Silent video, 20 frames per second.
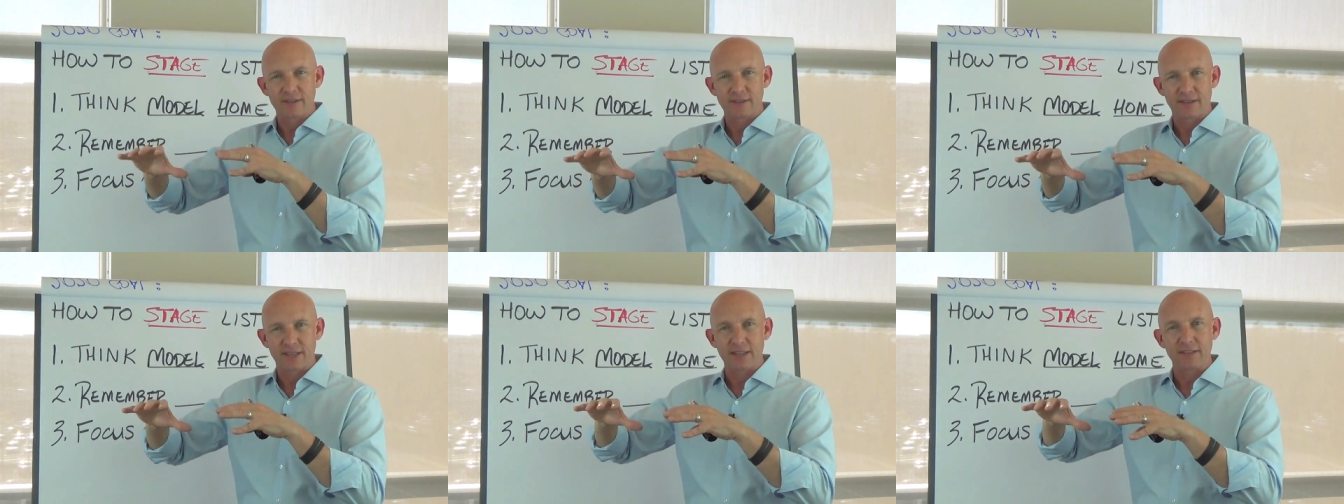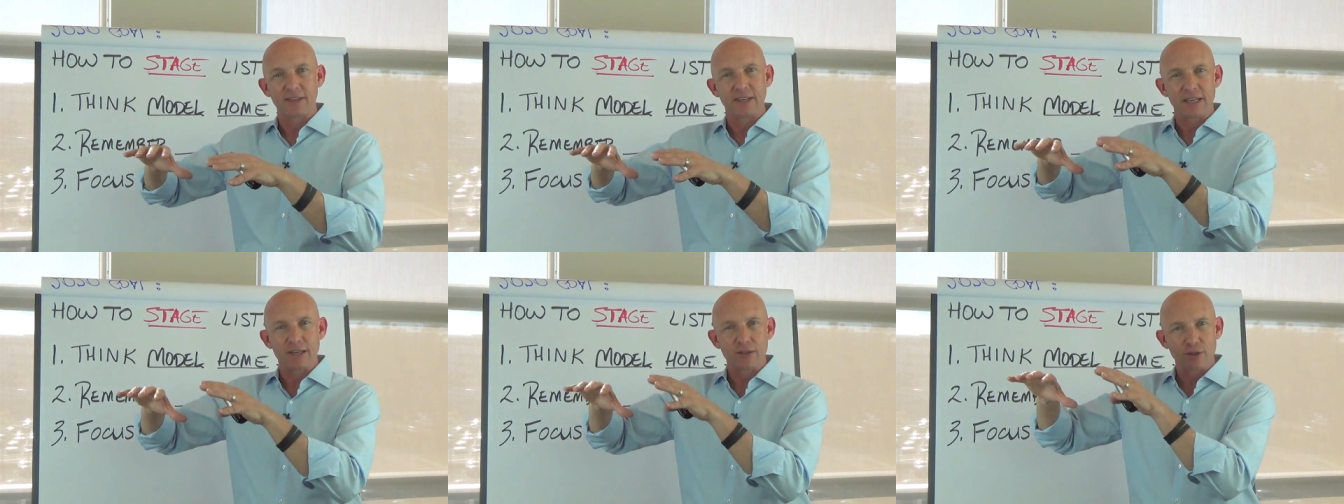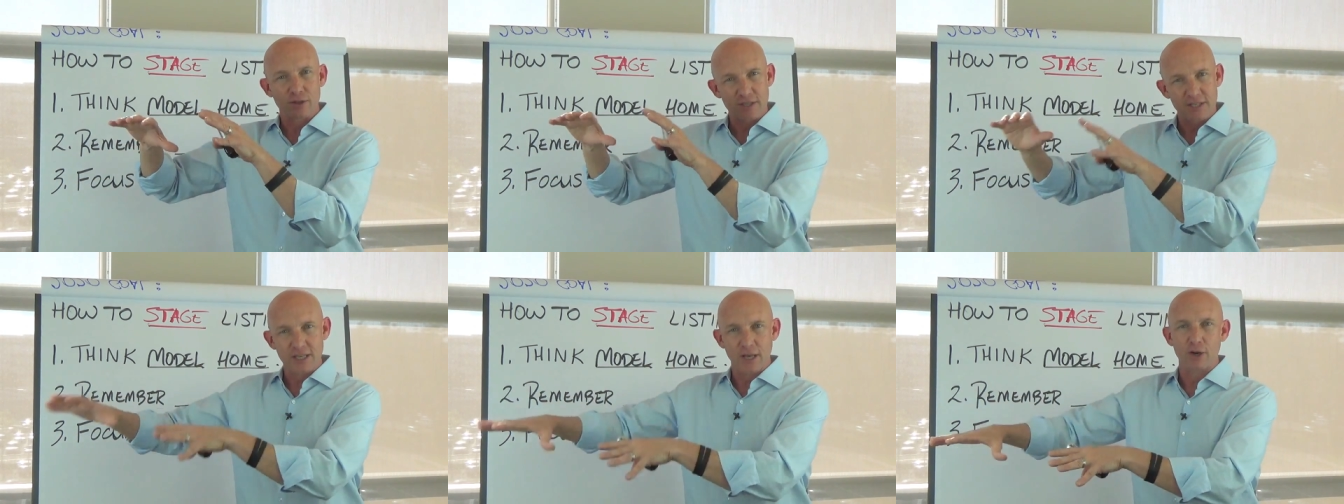then
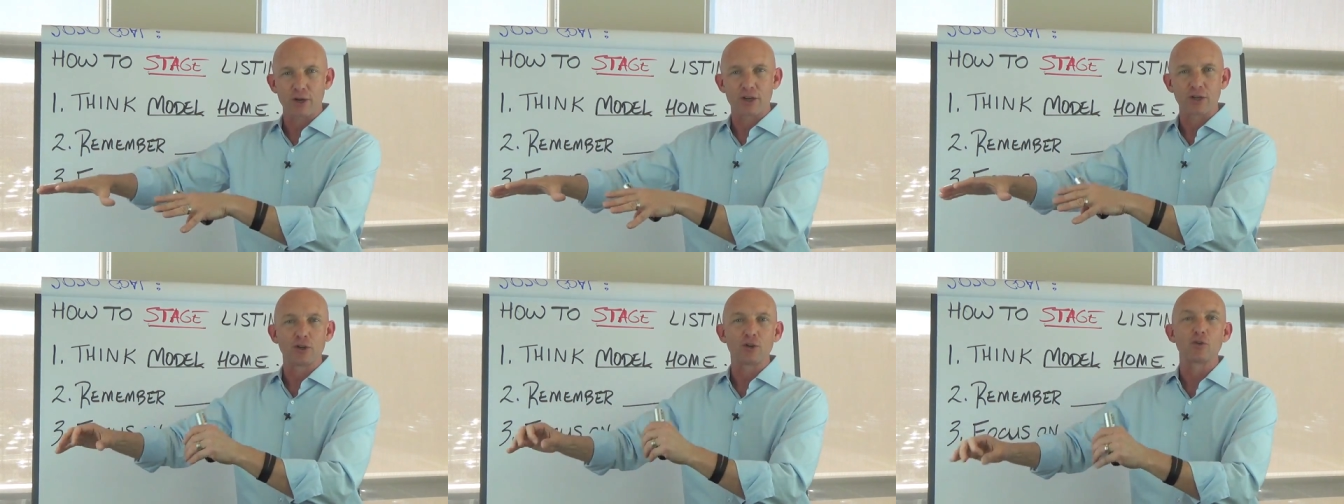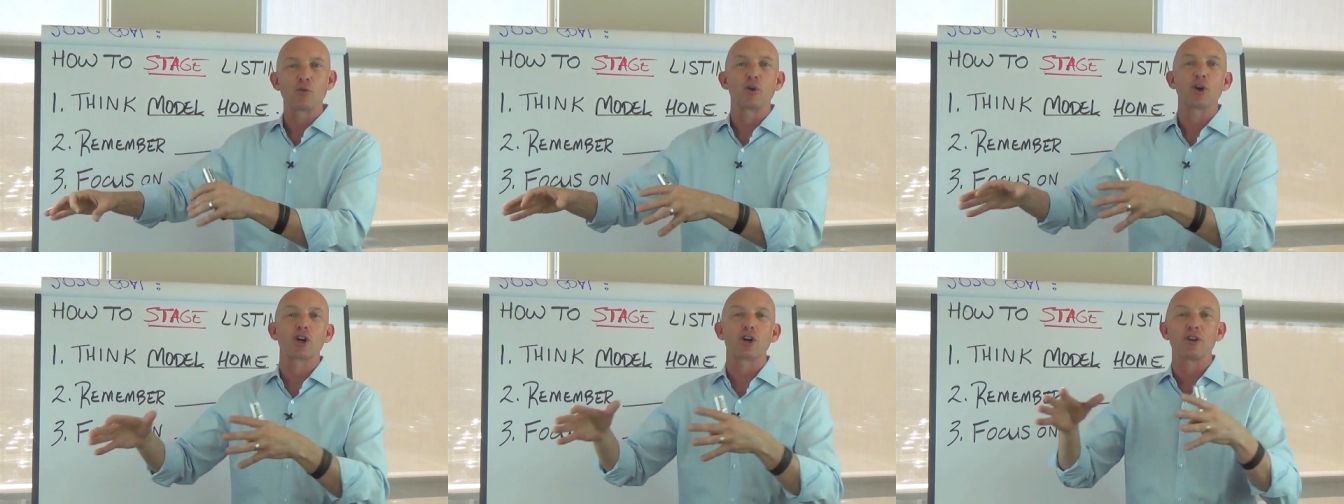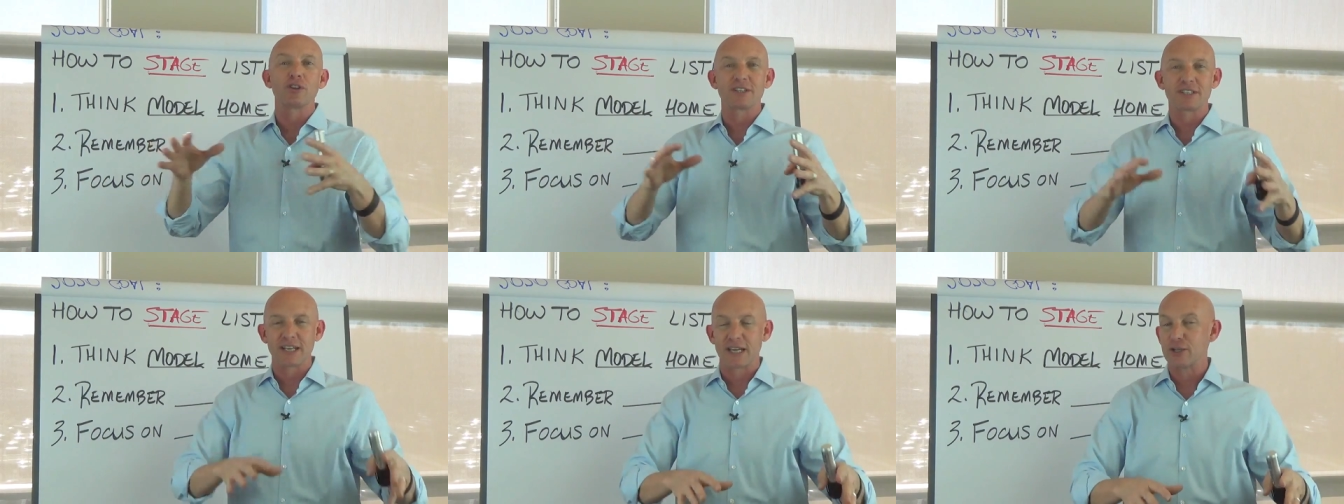either the seller can do the work
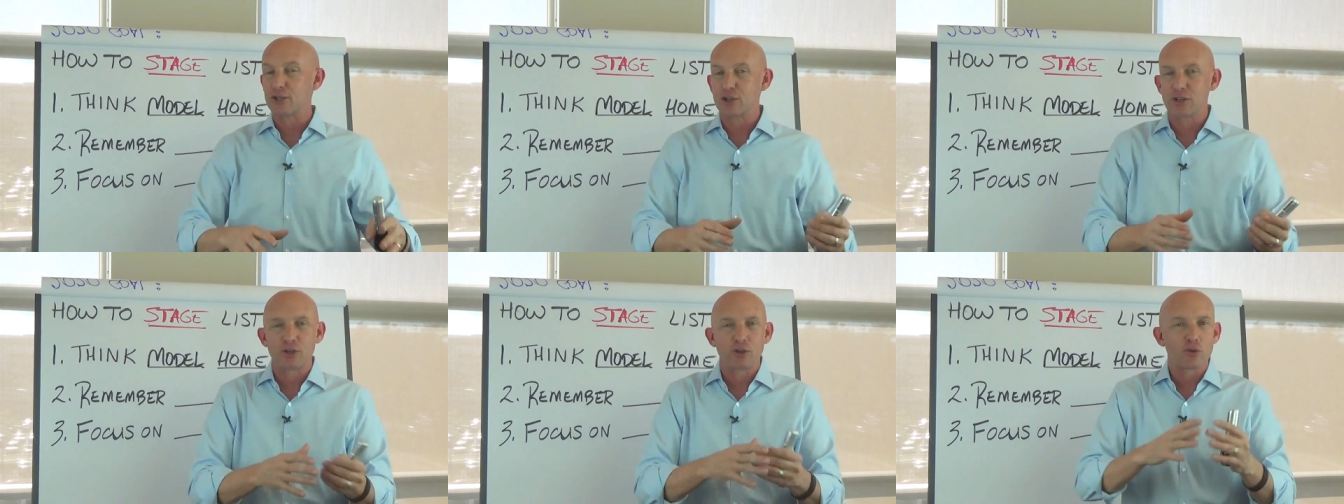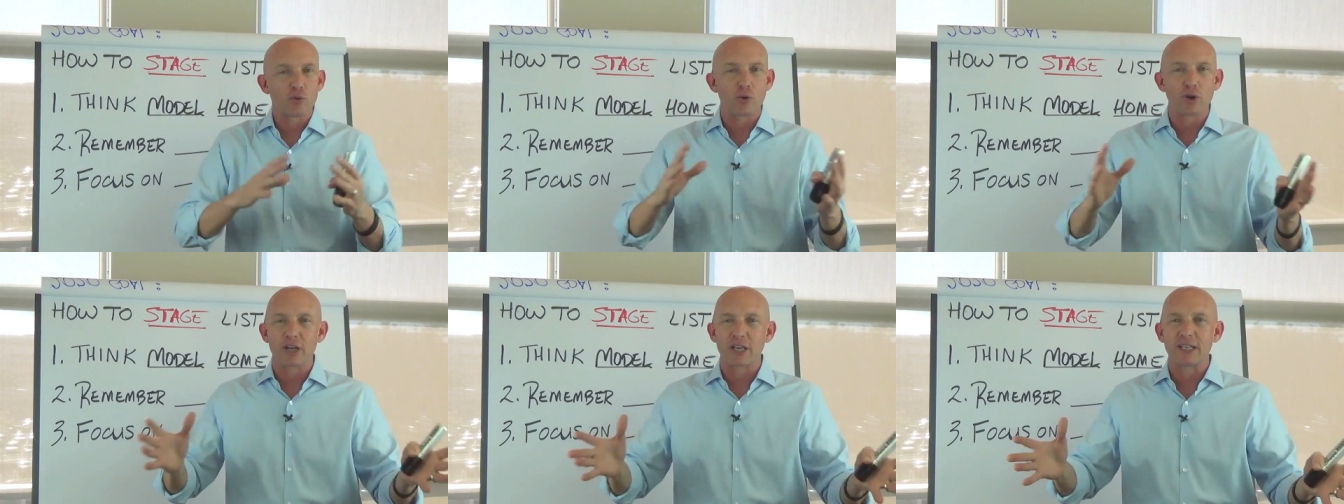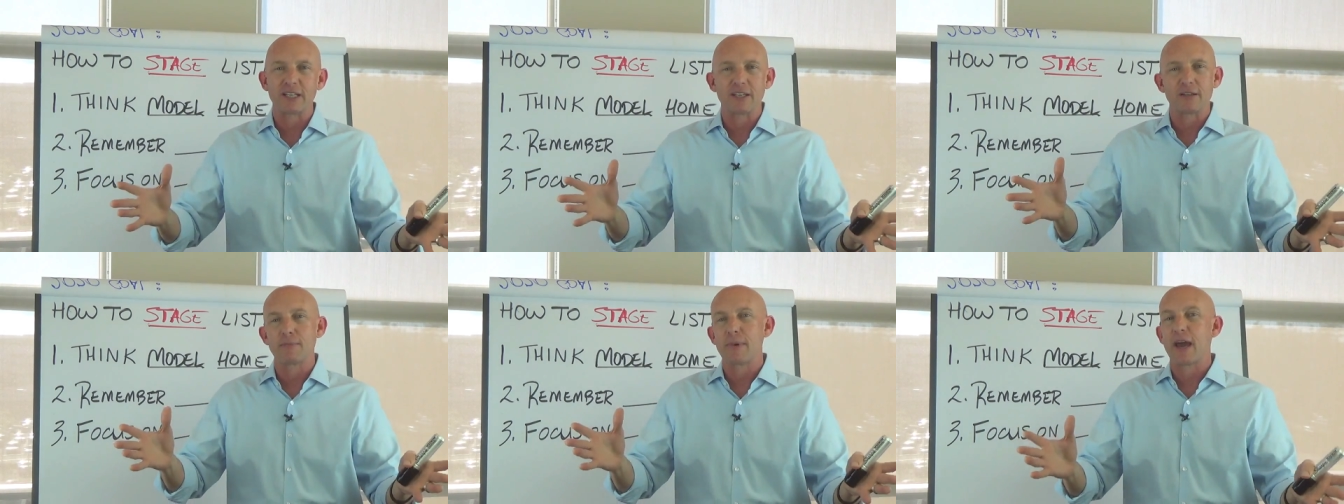or the stager can do the work.
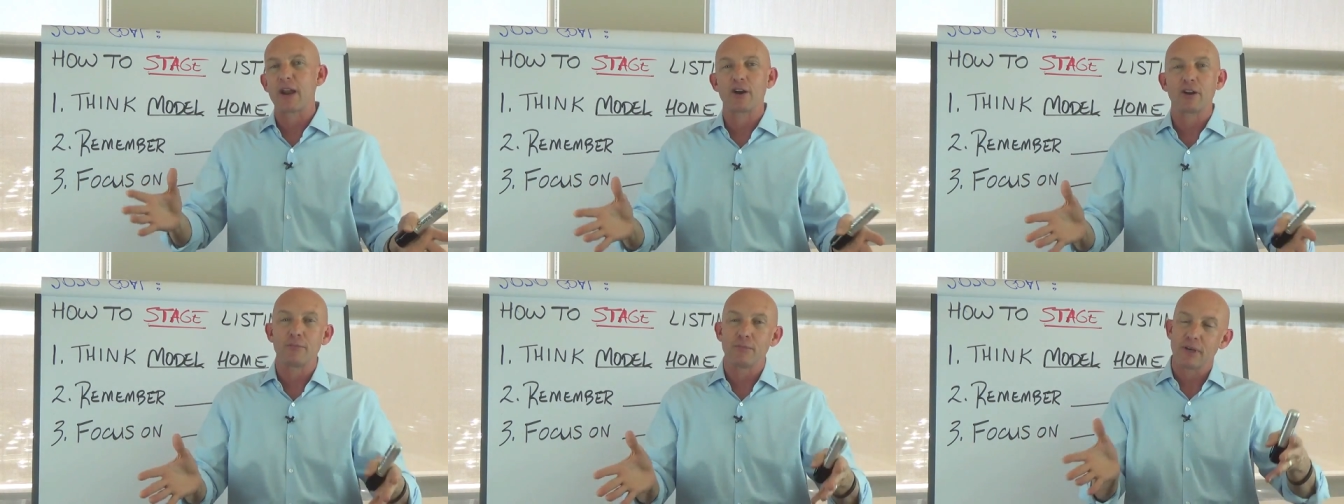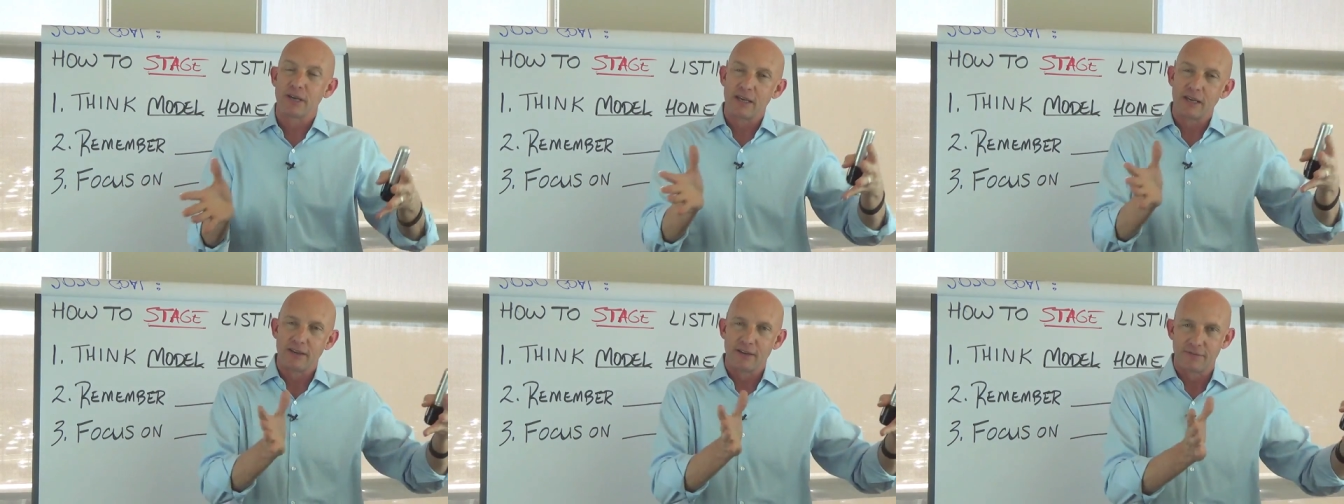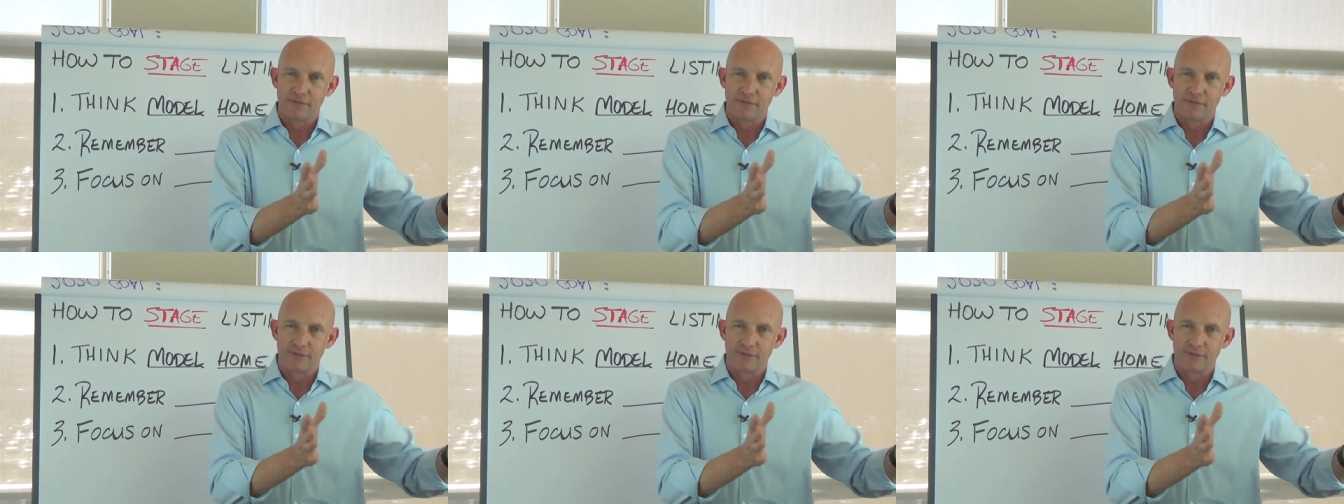It didn't matter to me.